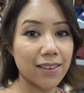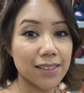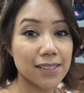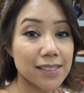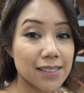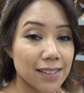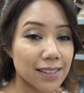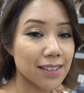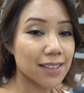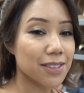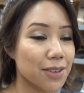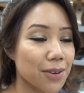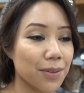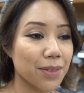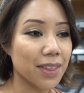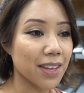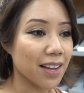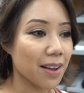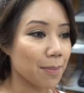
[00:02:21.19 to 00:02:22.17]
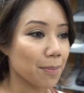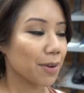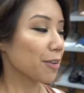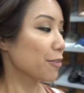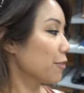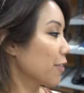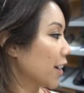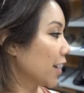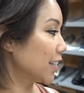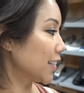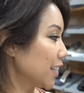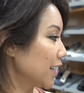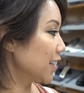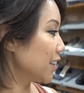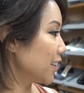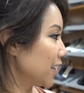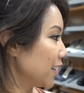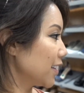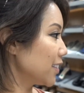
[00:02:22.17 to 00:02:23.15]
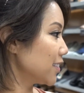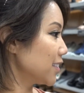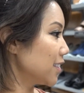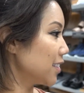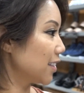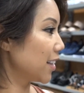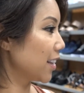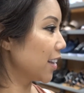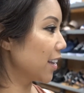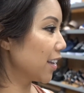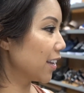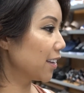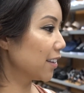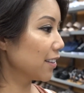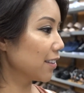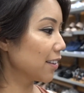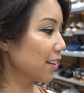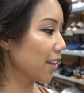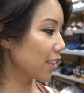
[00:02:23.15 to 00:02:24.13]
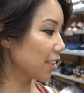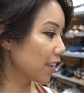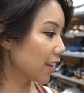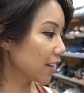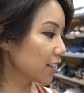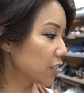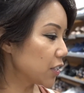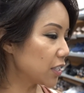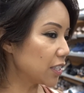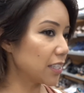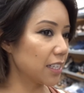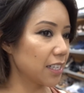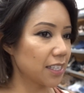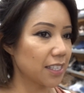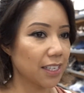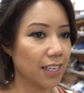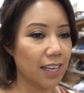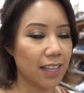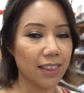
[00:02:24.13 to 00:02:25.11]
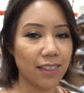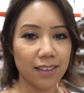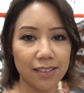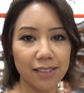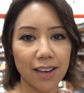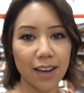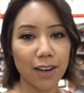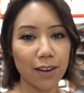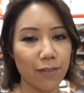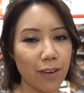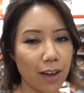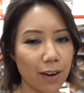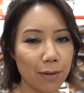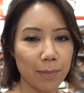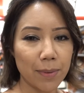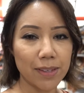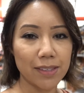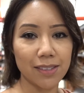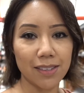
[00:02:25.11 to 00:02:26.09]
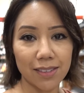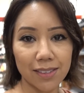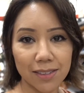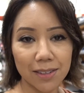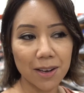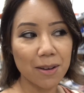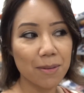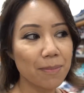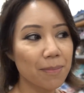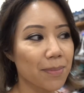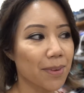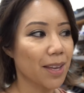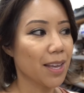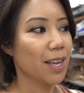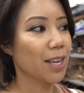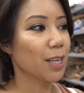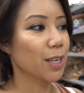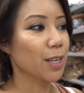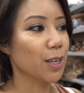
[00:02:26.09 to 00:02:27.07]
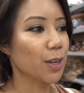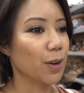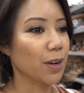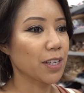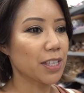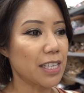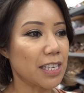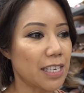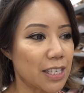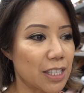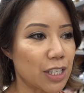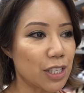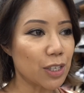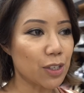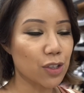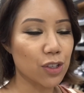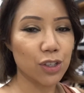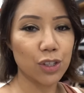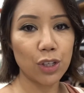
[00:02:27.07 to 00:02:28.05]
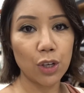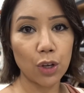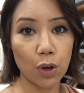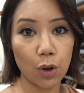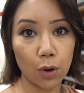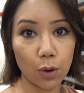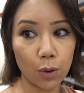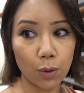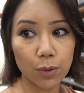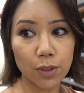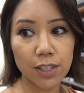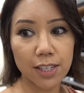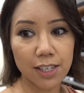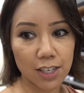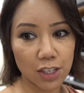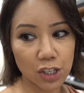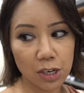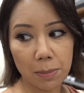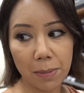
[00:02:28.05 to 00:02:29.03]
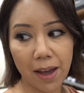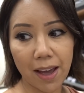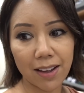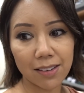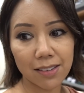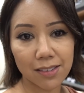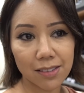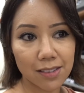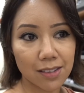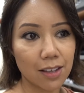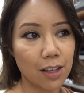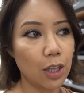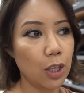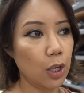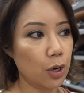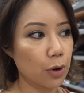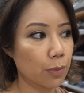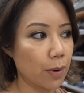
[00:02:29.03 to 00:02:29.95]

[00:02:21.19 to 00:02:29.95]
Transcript: Honestly, don't think I'm gonna find anything today. I think I just need to get this kind of out of my system. You know, I need to just go to T J Maxx, look